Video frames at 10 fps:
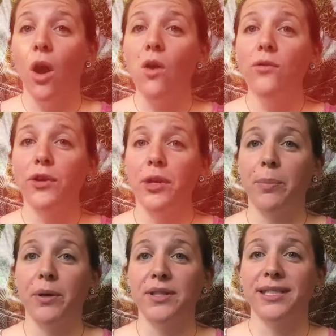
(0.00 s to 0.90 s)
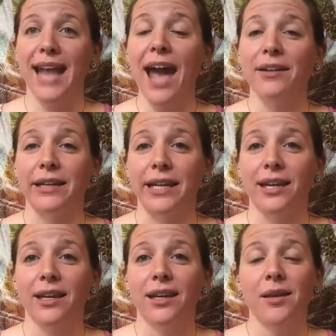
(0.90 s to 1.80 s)
over your
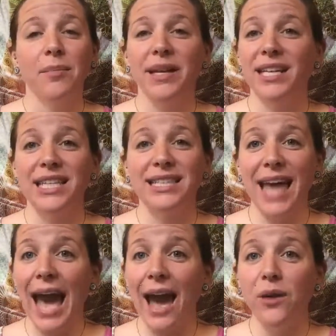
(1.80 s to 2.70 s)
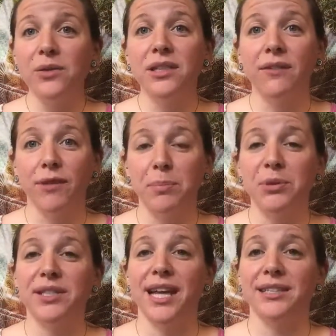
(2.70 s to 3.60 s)
personality because it's the house that
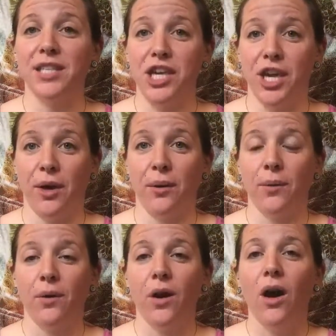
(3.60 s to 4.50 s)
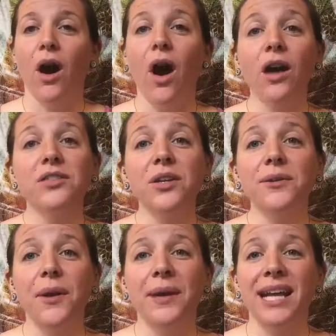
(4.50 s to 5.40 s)
represents you, also
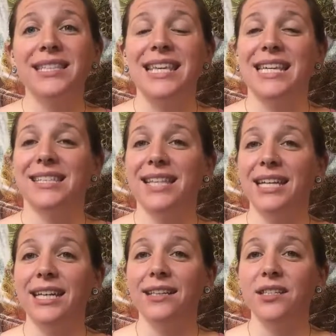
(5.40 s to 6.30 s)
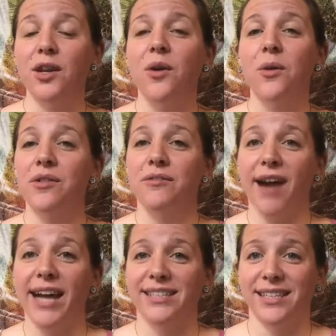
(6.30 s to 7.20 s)
known as the ascendant or the
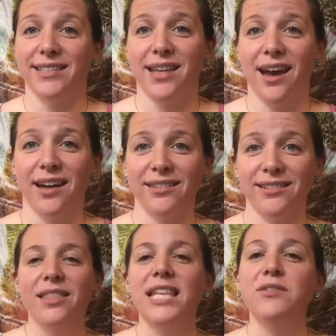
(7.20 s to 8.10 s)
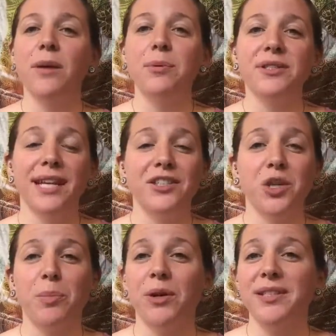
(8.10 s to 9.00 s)
rising sign. This
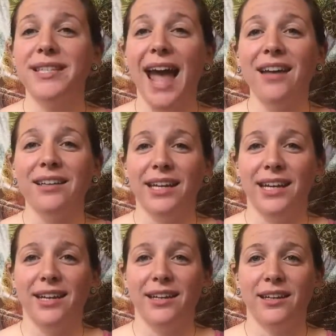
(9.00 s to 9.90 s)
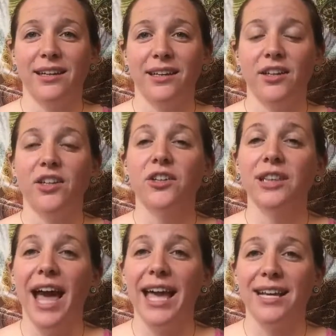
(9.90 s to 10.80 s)
represents your personality, your
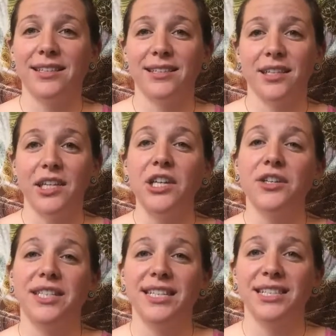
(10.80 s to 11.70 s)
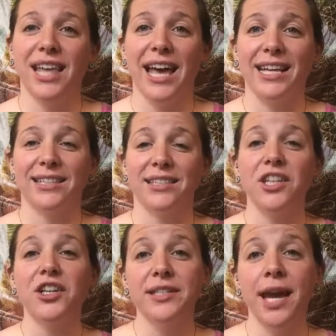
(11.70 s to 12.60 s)
likes, your dislikes,
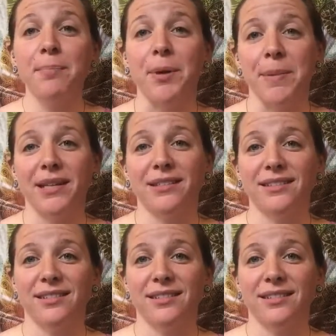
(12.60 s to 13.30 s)
your temperament.